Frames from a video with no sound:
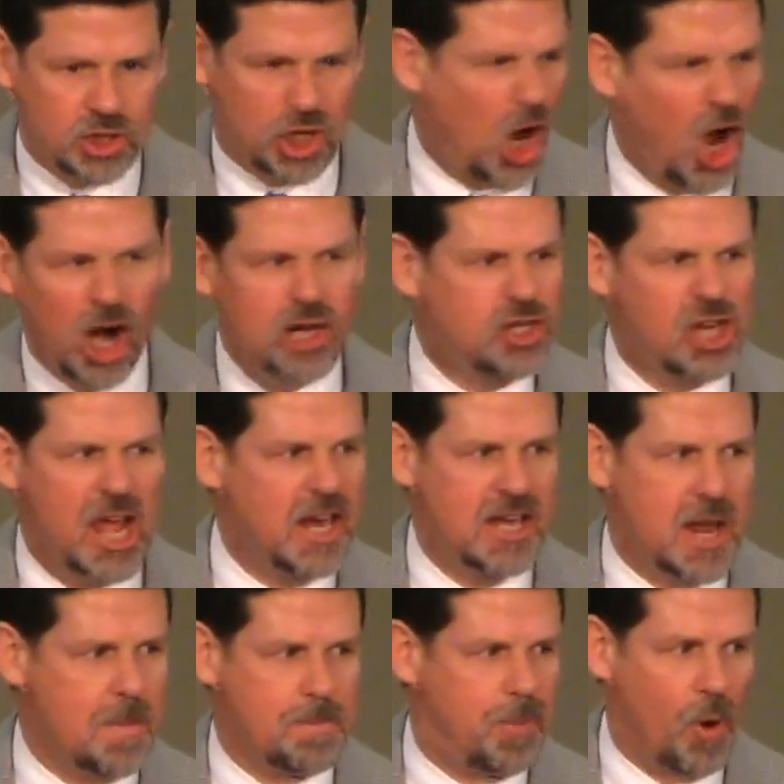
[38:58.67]
Church
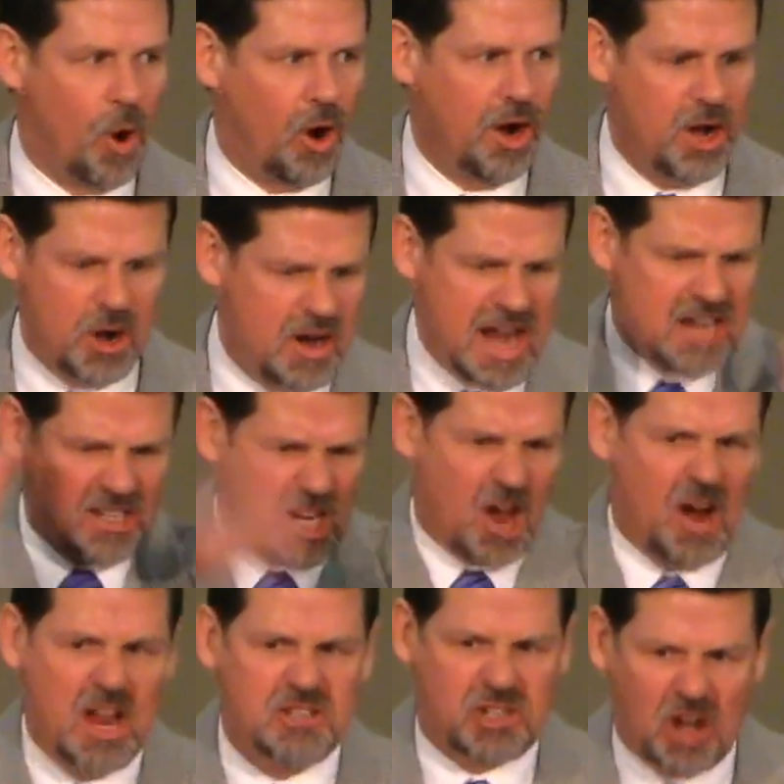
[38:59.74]
isn't important. Who needs to
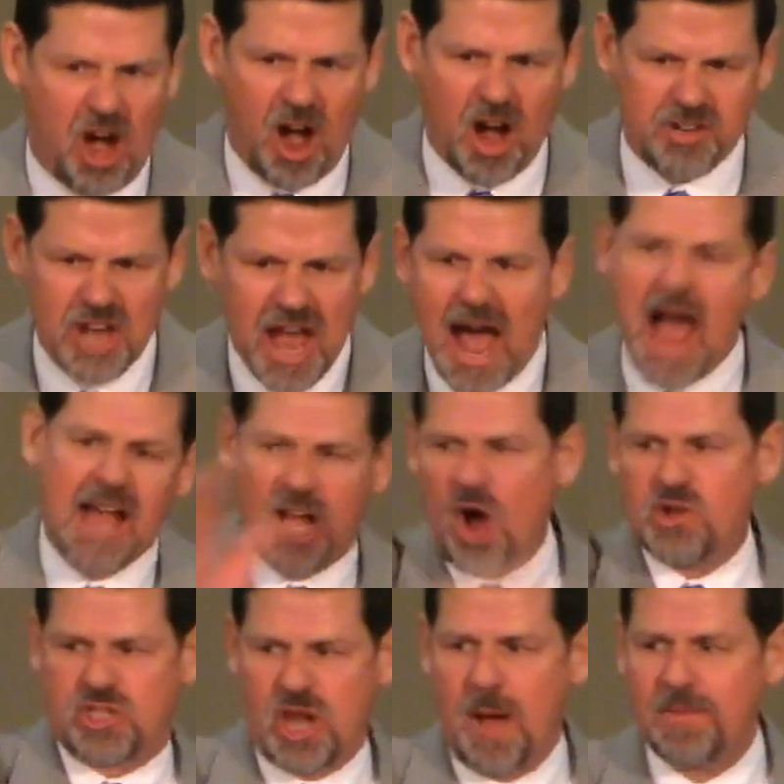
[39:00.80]
go to church? I
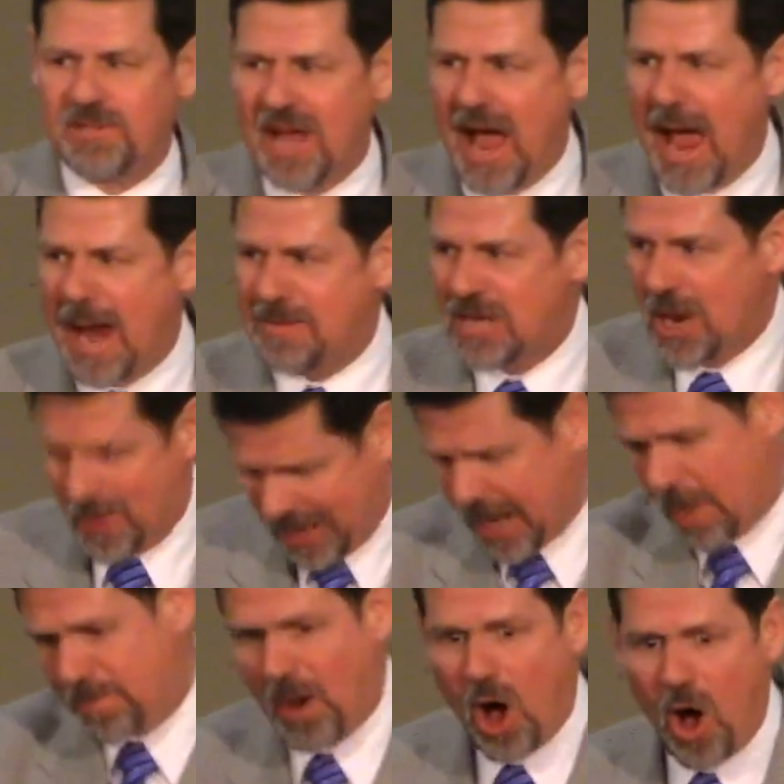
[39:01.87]
go sometimes. We
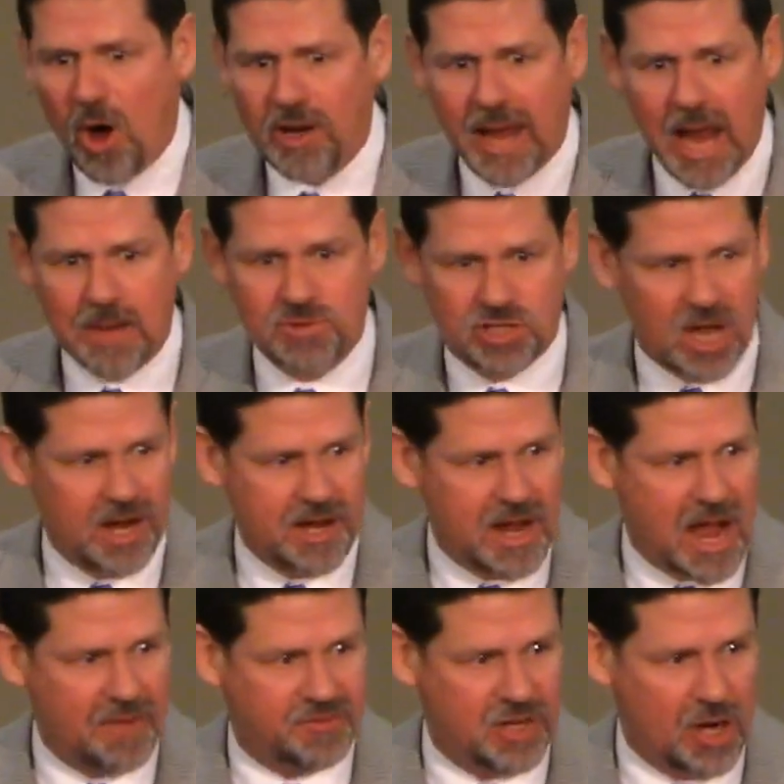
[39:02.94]
got a ball game
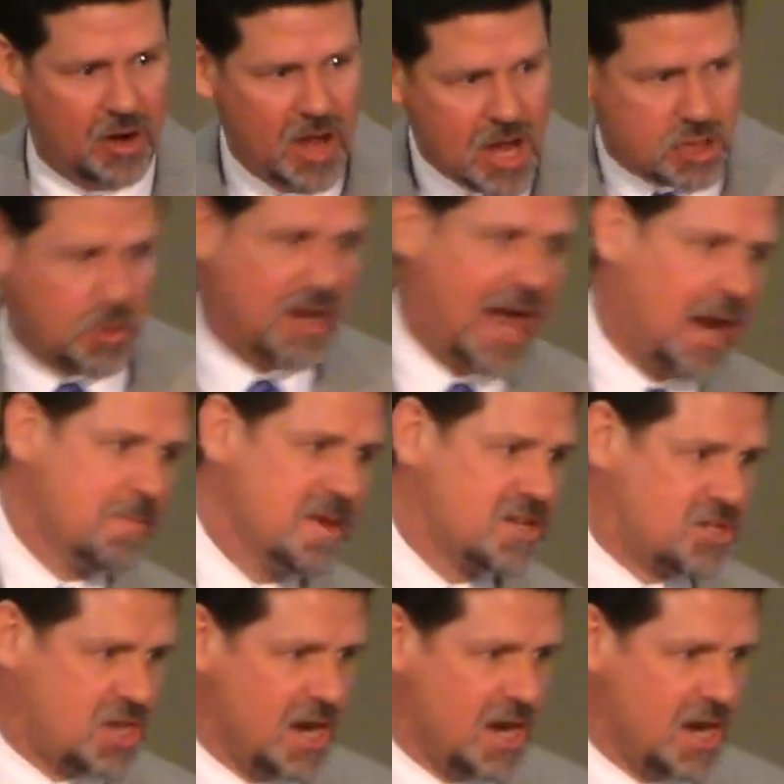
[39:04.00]
Sunday afternoon, so we got to miss